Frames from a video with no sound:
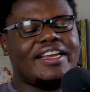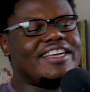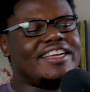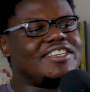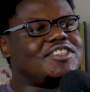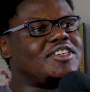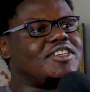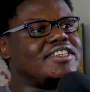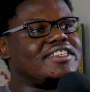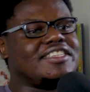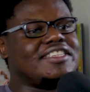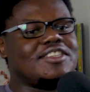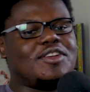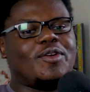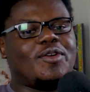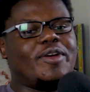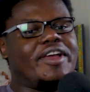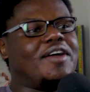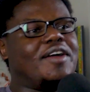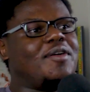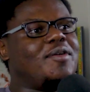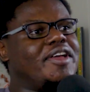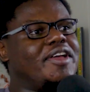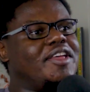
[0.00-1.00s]
electorate is
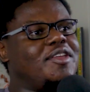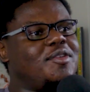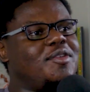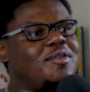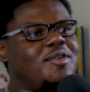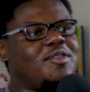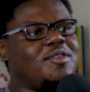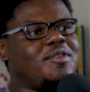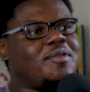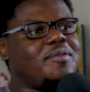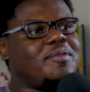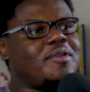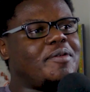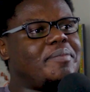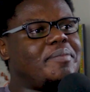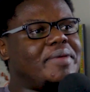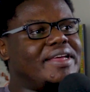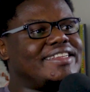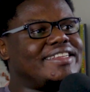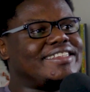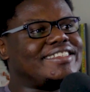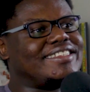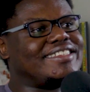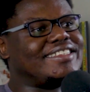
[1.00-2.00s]
going away, your
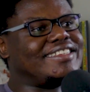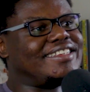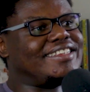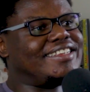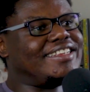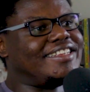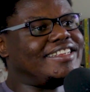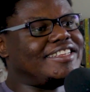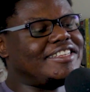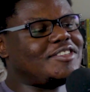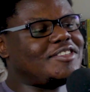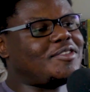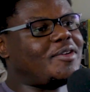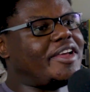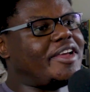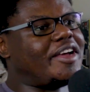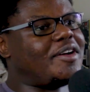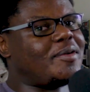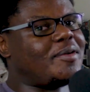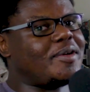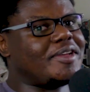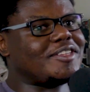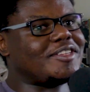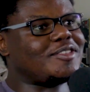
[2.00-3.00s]
base is
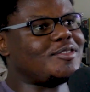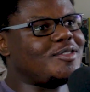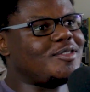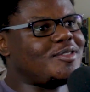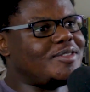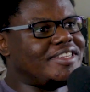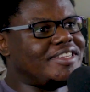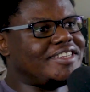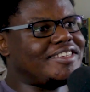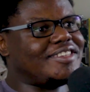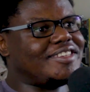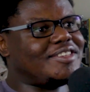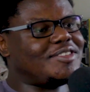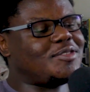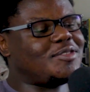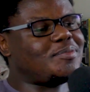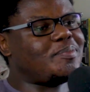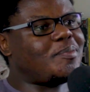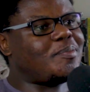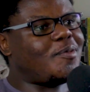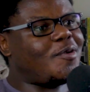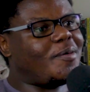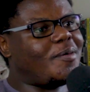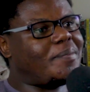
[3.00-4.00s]
going away. So you need
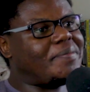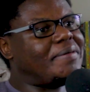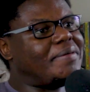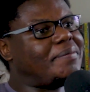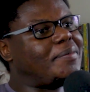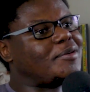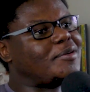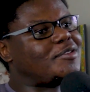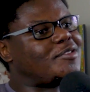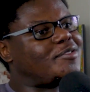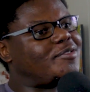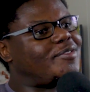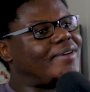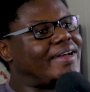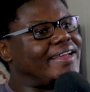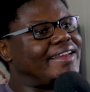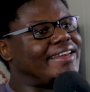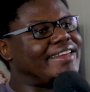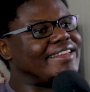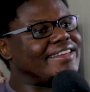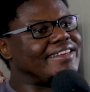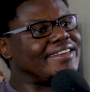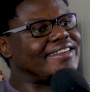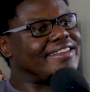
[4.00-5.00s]
more people to file
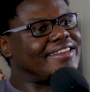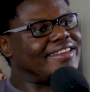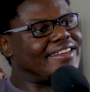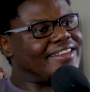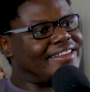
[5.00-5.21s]
in.